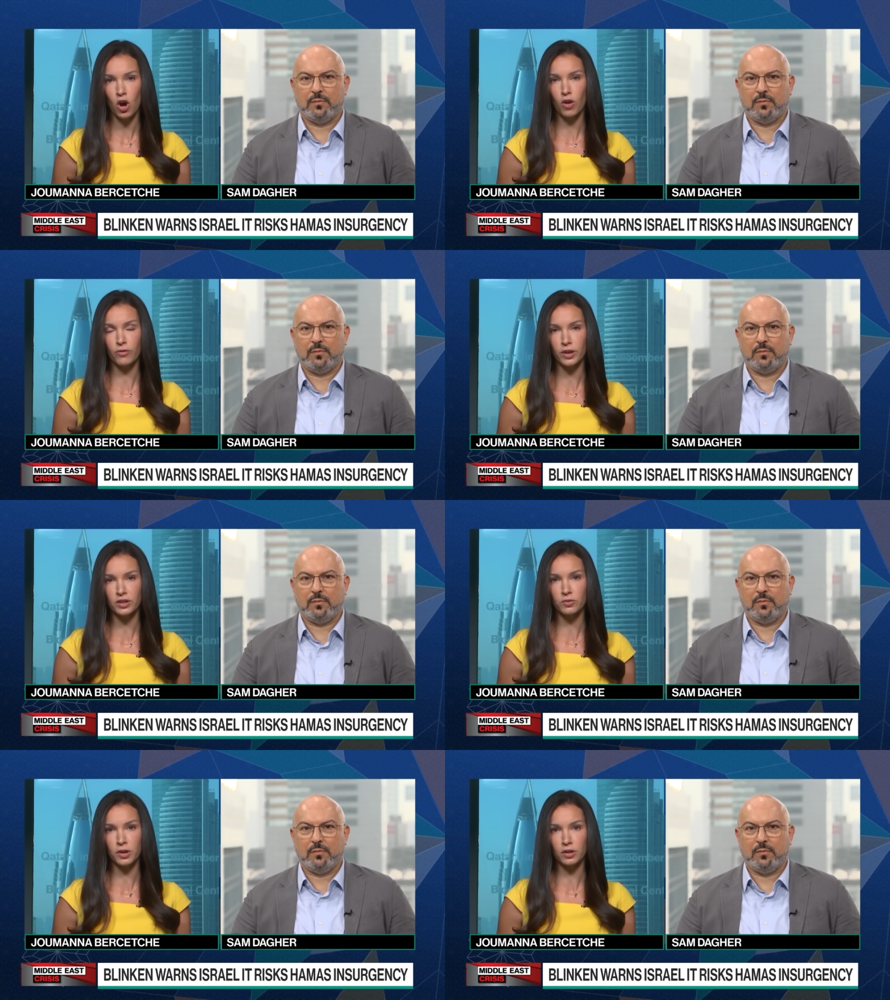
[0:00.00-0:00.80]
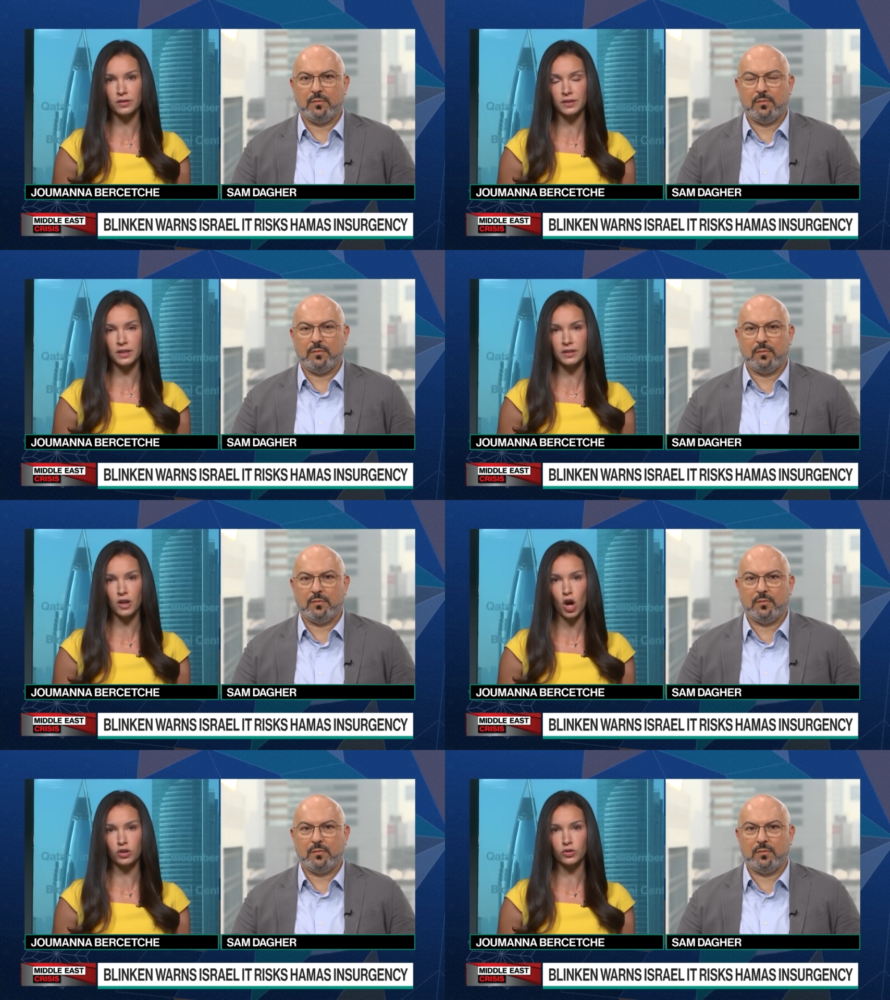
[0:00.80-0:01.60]
Speaker 1: of Israel since
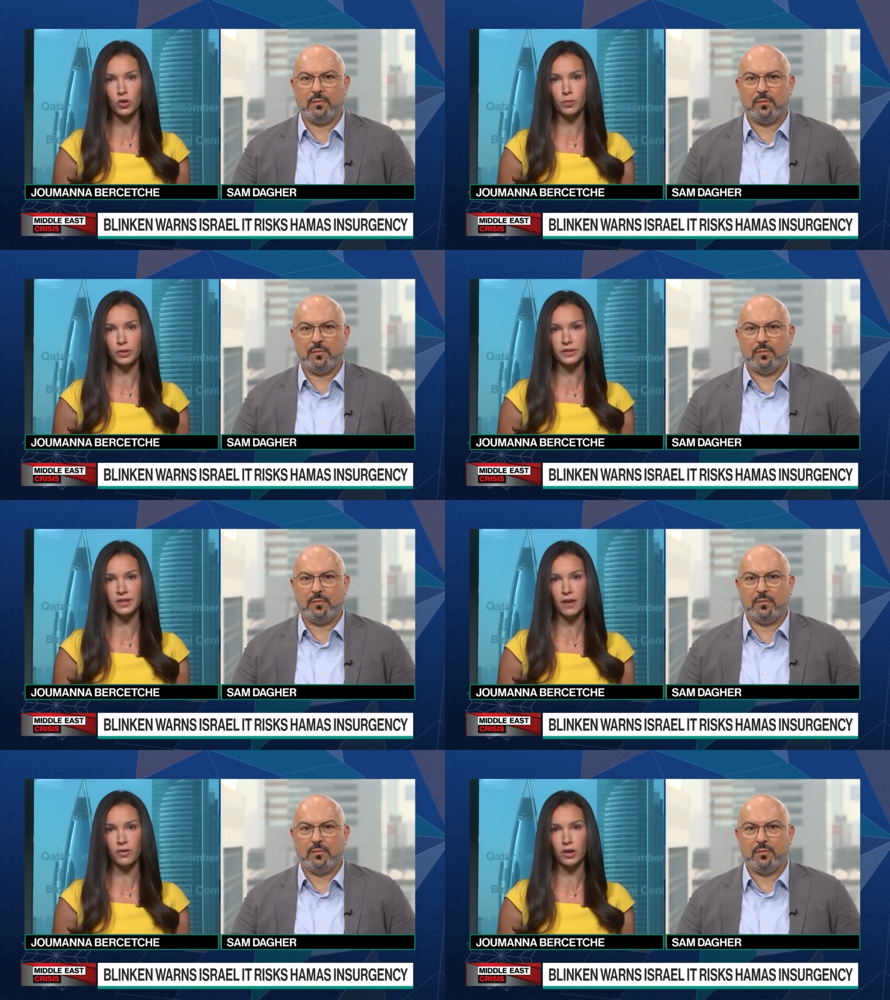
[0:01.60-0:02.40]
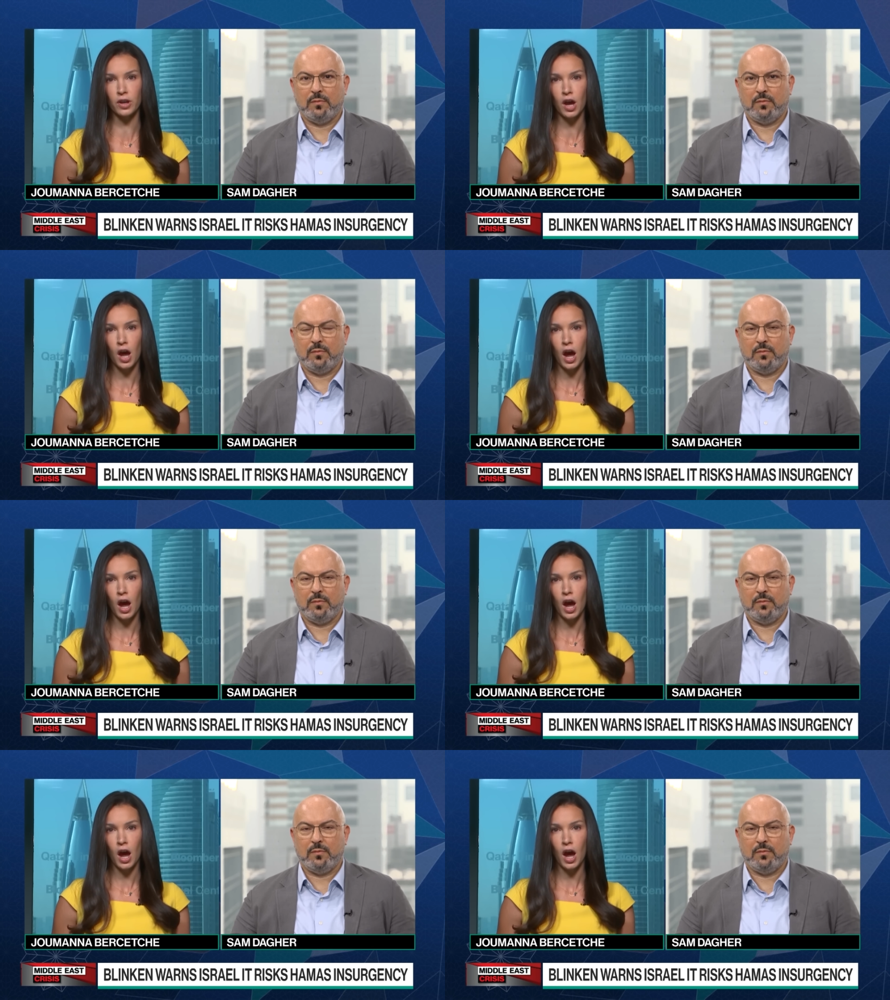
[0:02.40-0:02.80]
October 7.